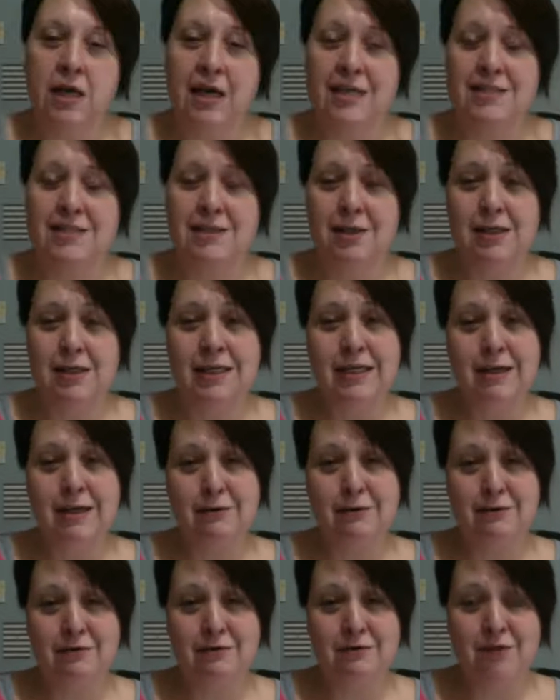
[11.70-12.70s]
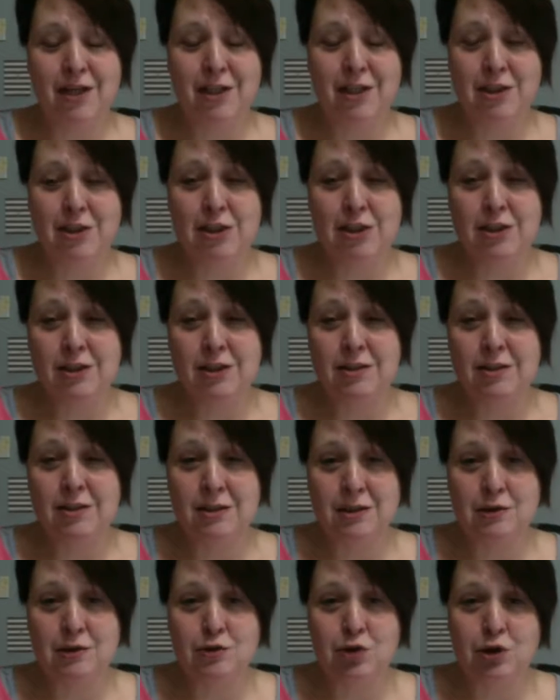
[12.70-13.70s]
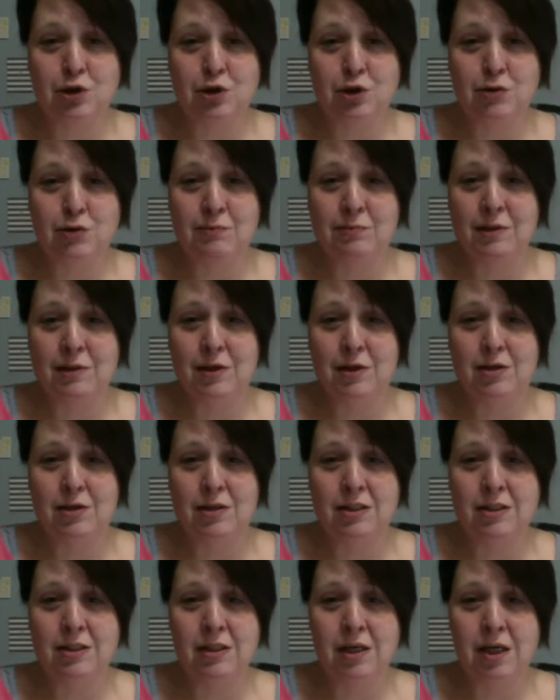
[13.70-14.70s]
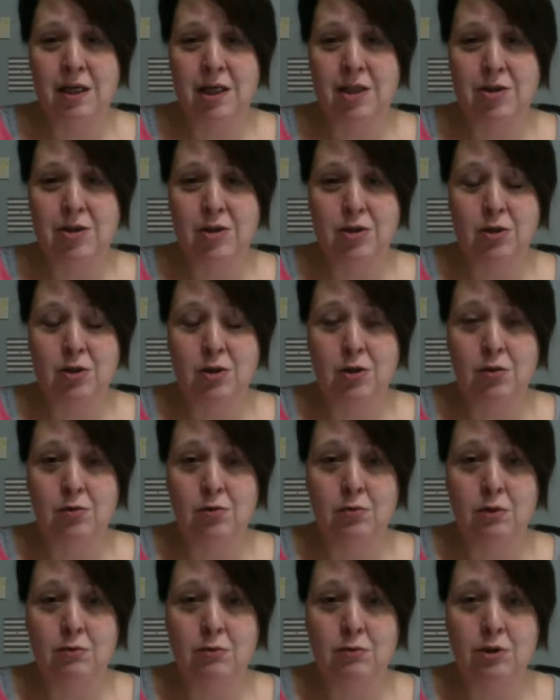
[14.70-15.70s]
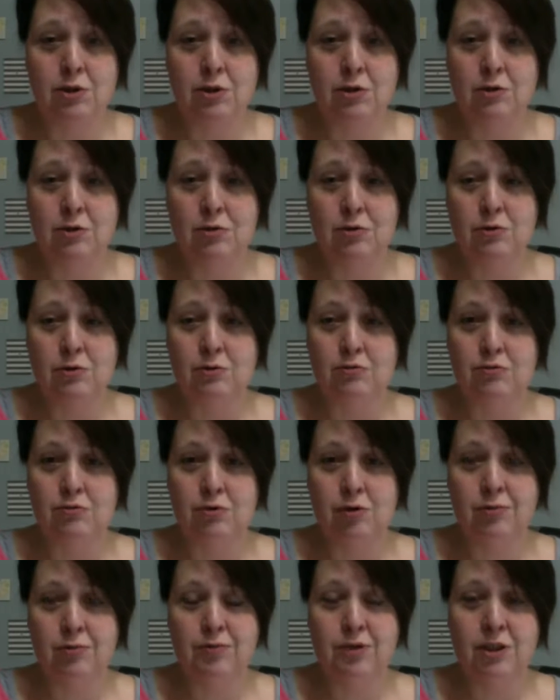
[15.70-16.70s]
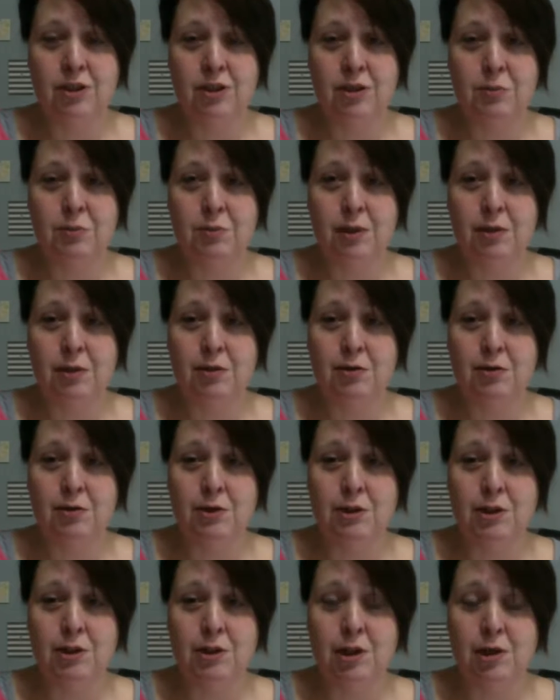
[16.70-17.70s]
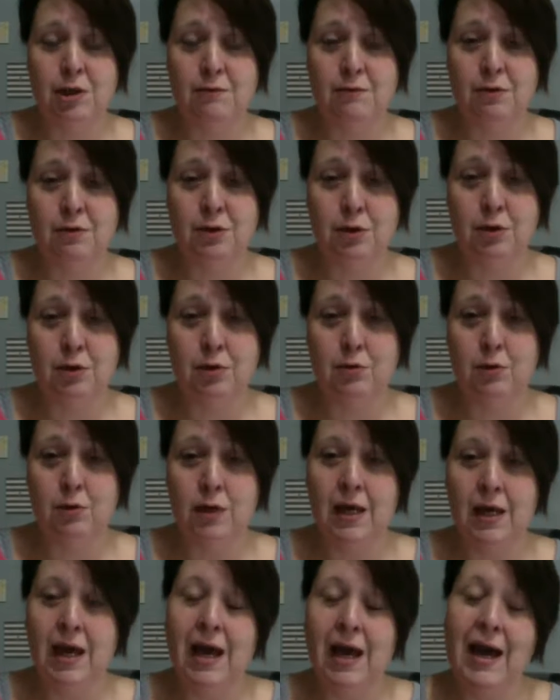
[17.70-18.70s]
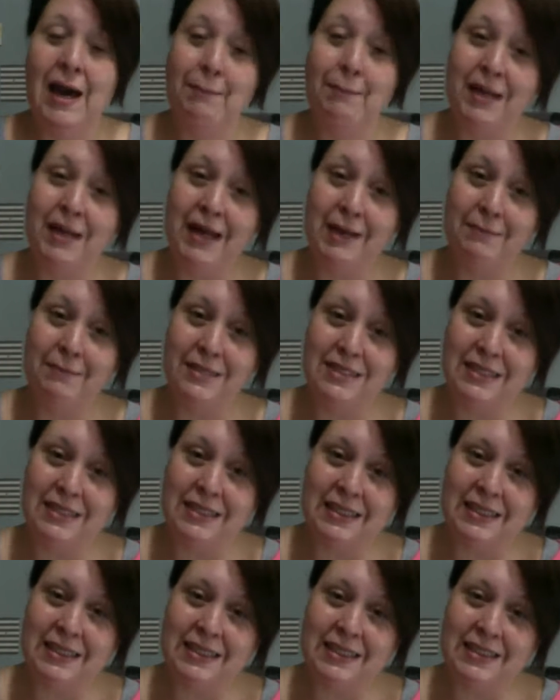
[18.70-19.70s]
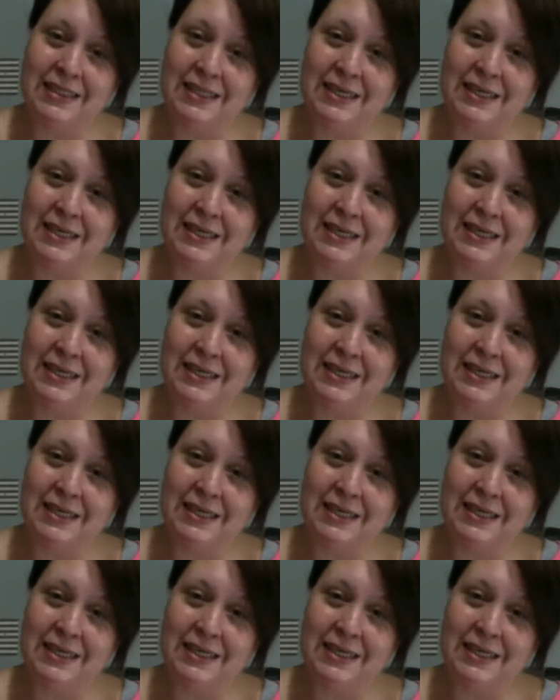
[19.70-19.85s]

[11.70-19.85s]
an ear infection, so she couldn't be on tonight. So we wish her, hope she gets better and stuff. So, but I have Miss Alicia,